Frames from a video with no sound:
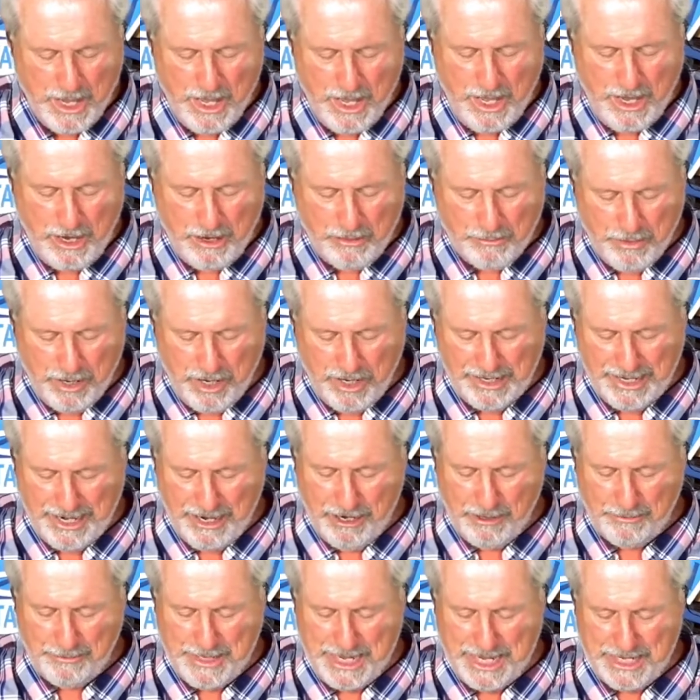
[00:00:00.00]
Among
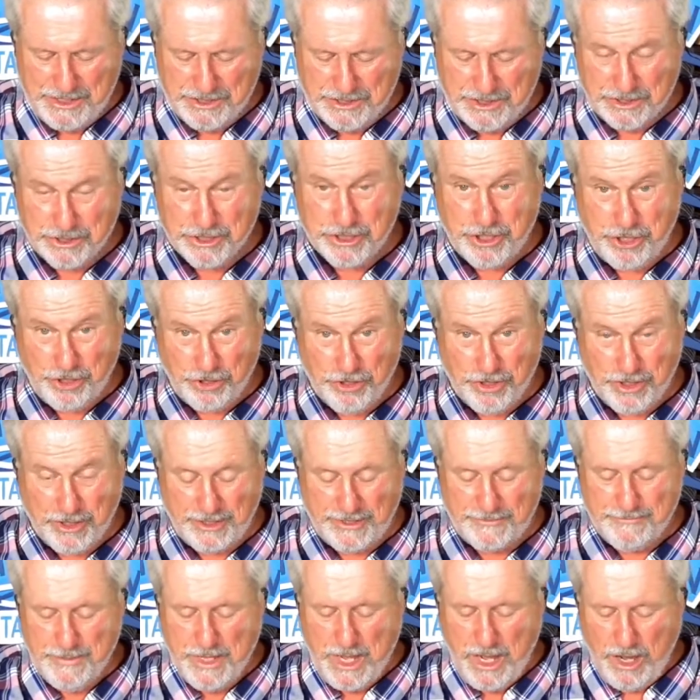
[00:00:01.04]
Arab nations
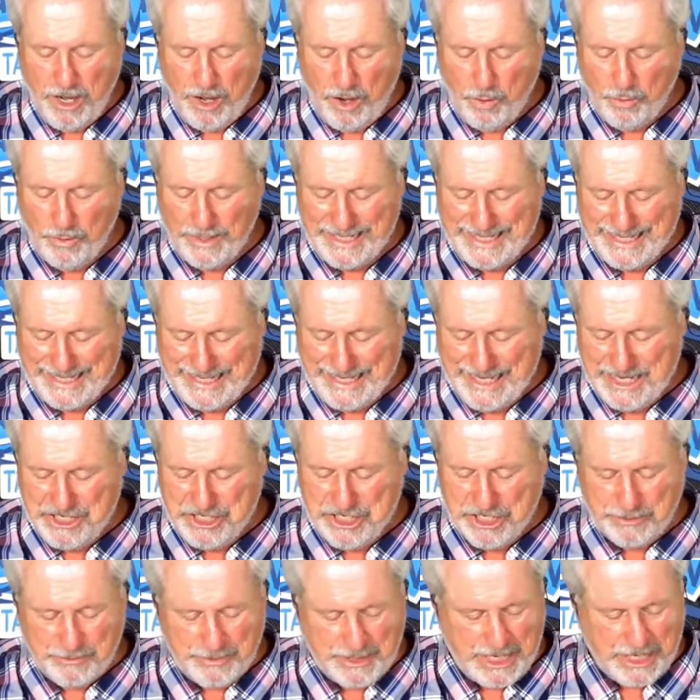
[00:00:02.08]
currently, only
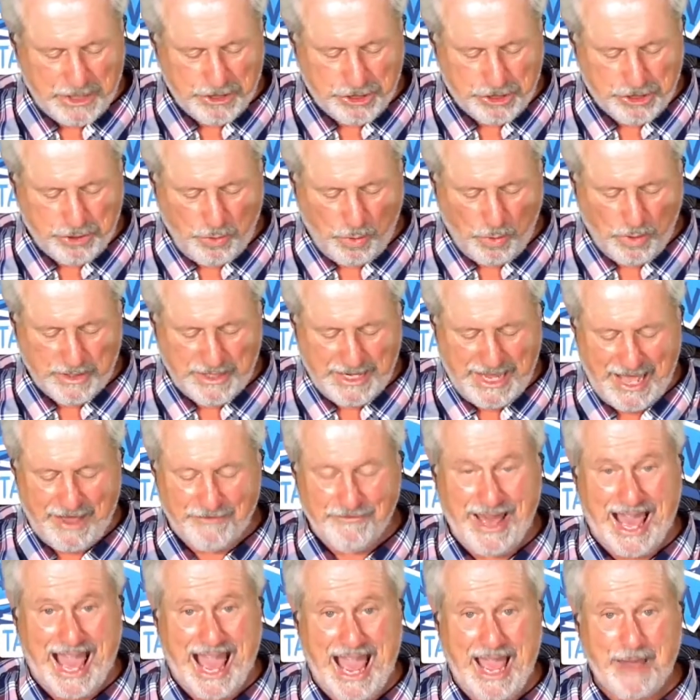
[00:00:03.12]
Egypt and Jordan
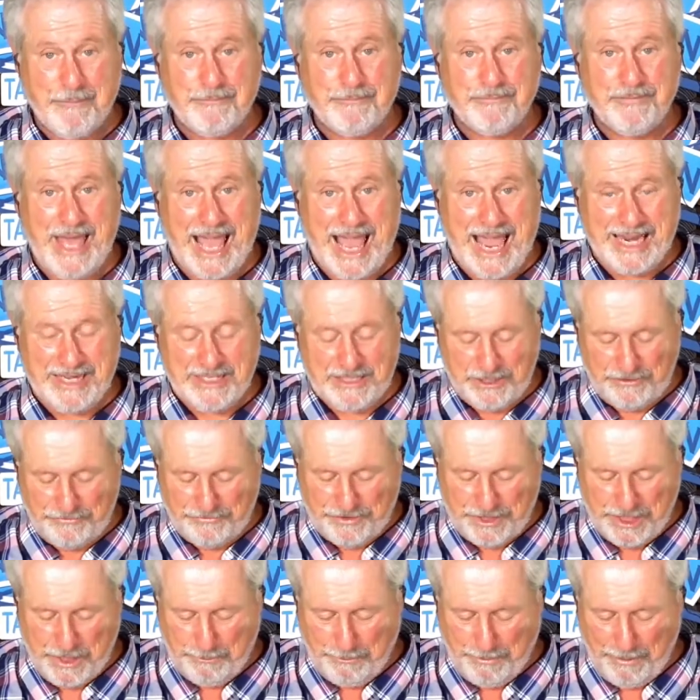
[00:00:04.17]
have
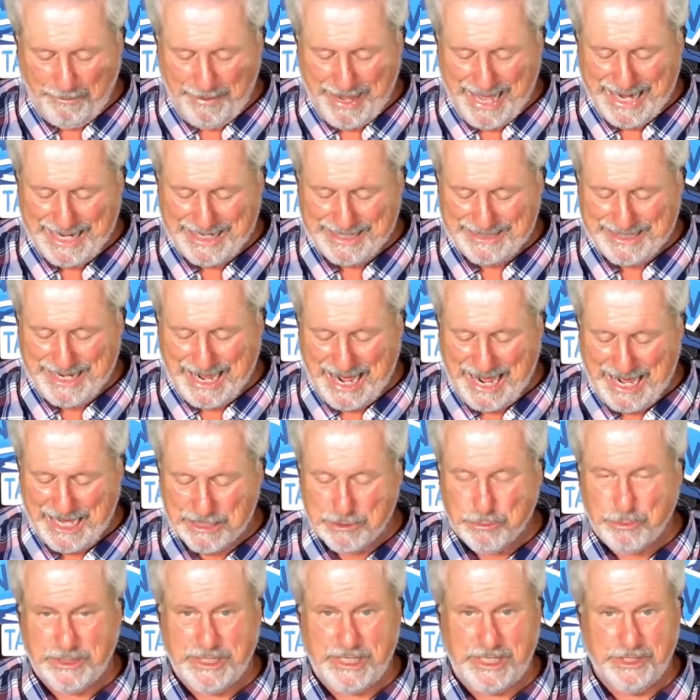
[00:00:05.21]
active diplomatic
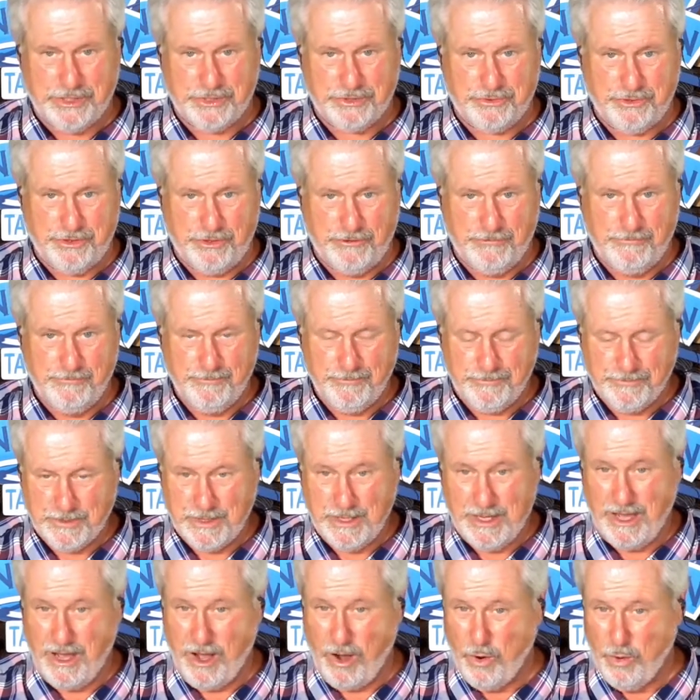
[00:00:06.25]
ties with Israel.
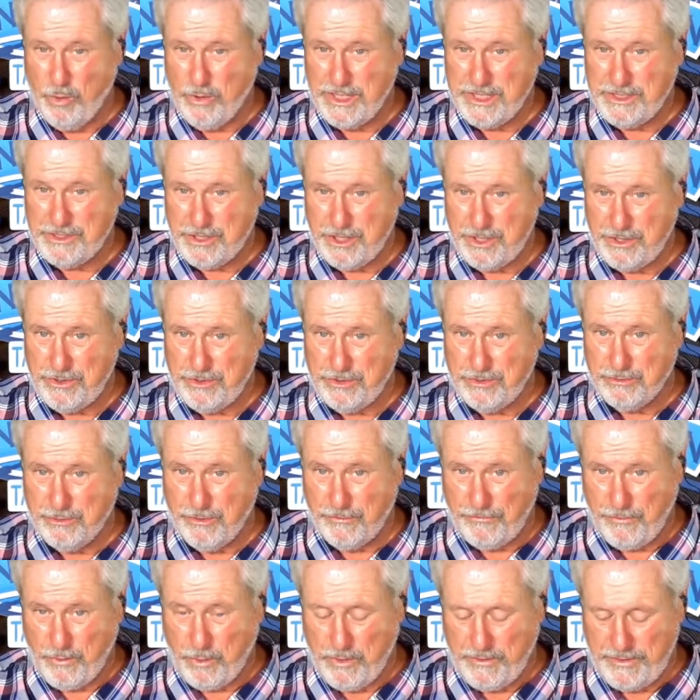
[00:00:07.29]
Only 2
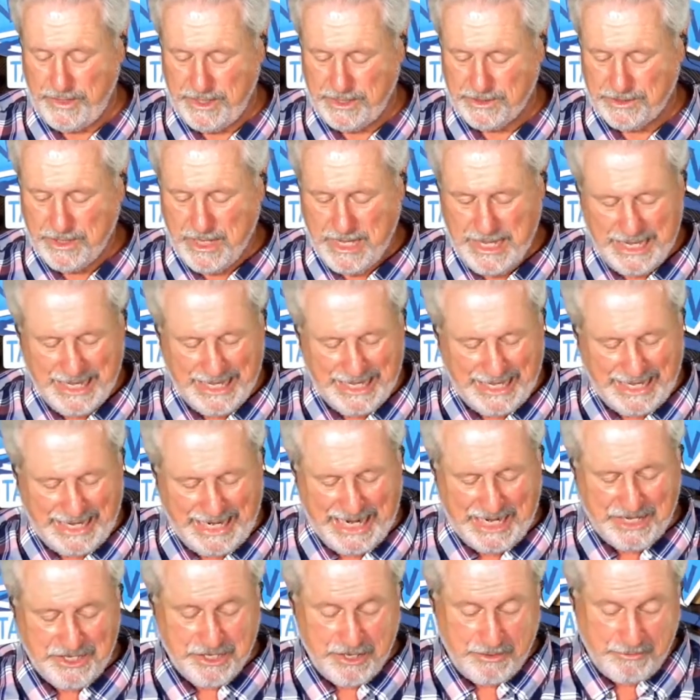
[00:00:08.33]
before this.
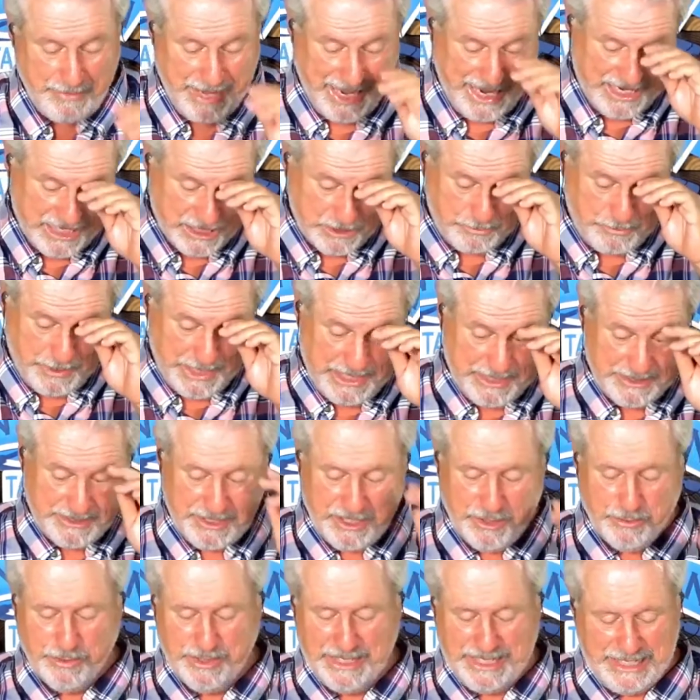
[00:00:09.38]
Egypt made its peace
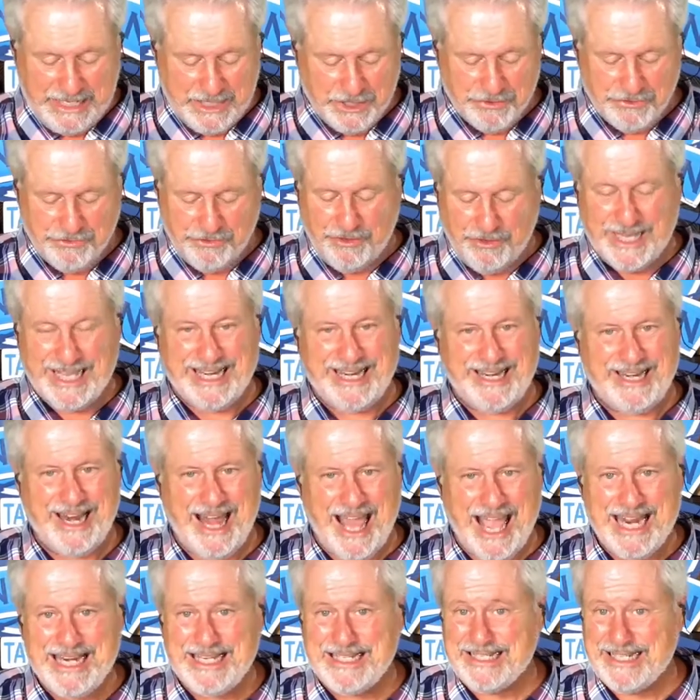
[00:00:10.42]
deal with Israel in
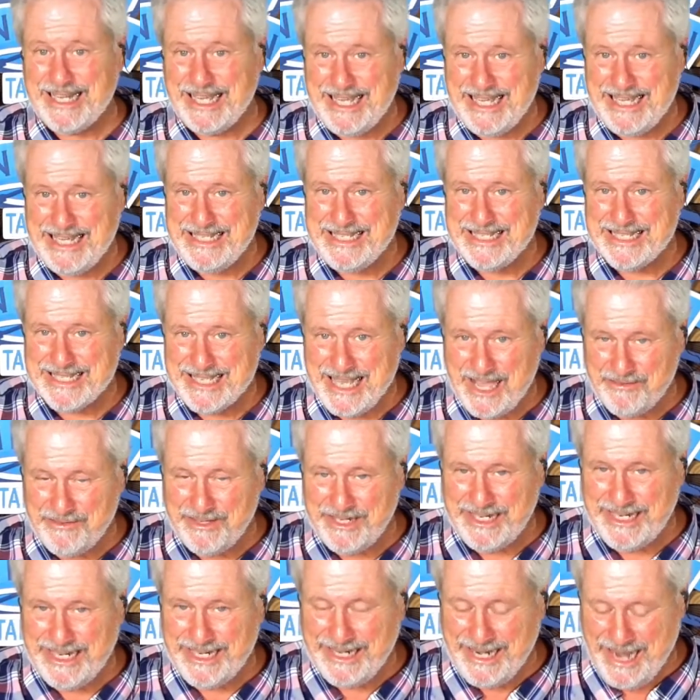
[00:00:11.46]

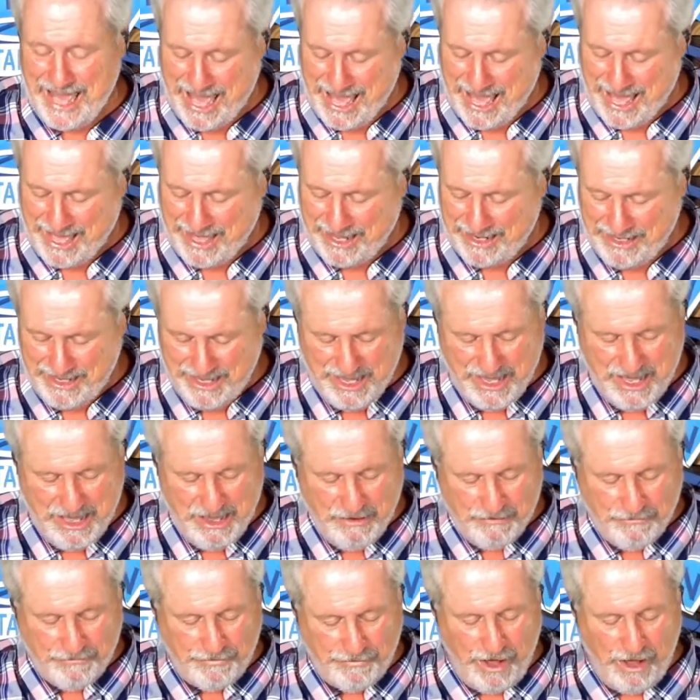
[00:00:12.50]
1979,
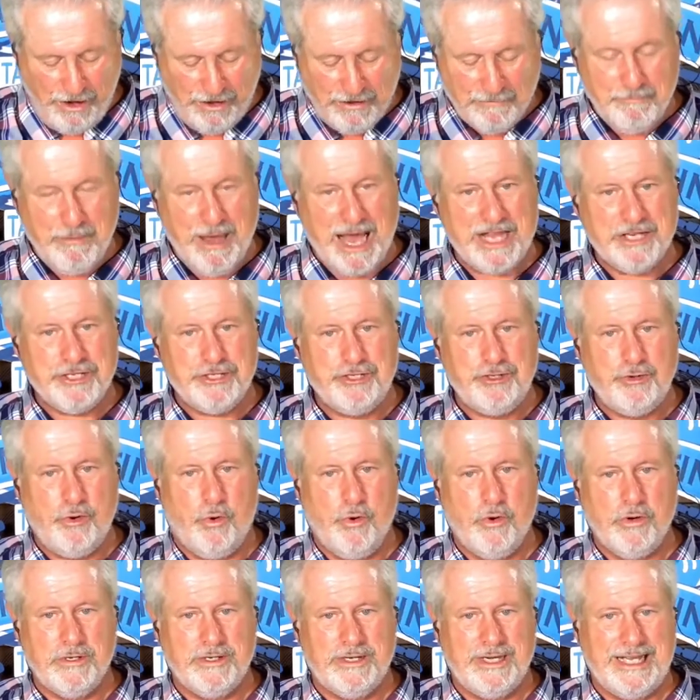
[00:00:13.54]
followed by
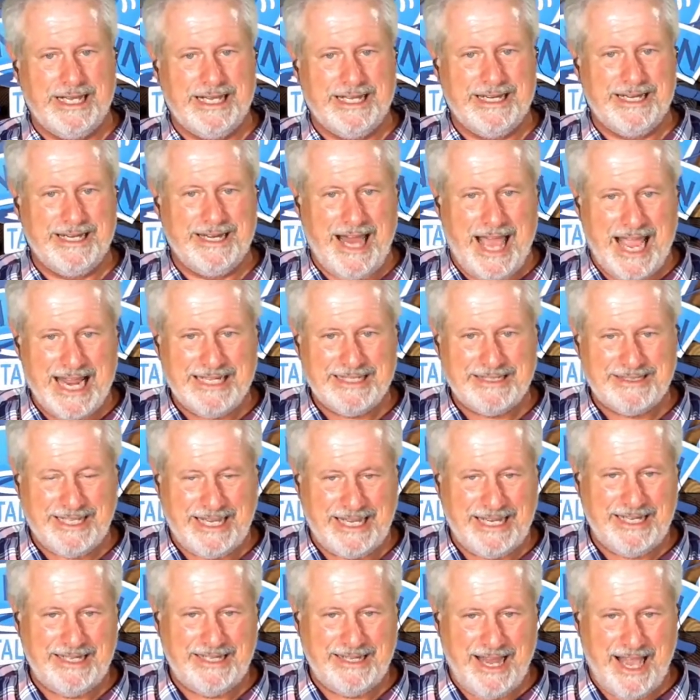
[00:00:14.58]
Jordan in
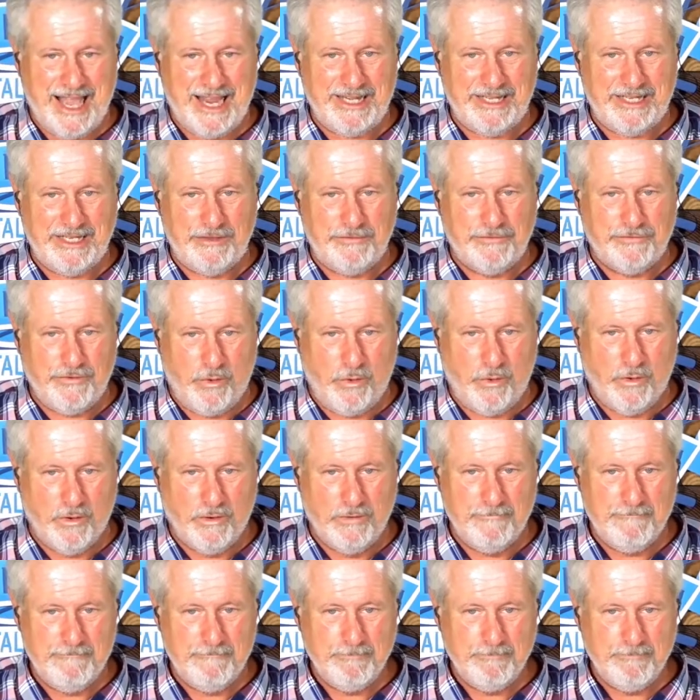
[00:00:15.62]
1994.